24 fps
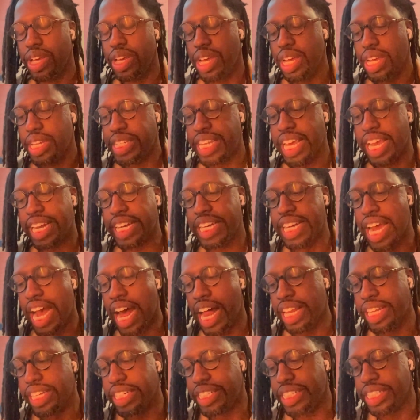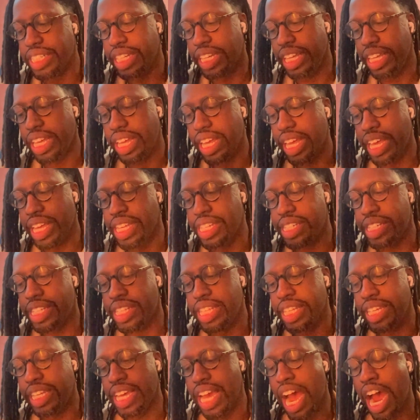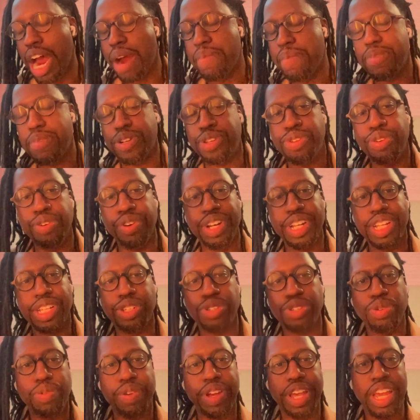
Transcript: technology is the opportunity to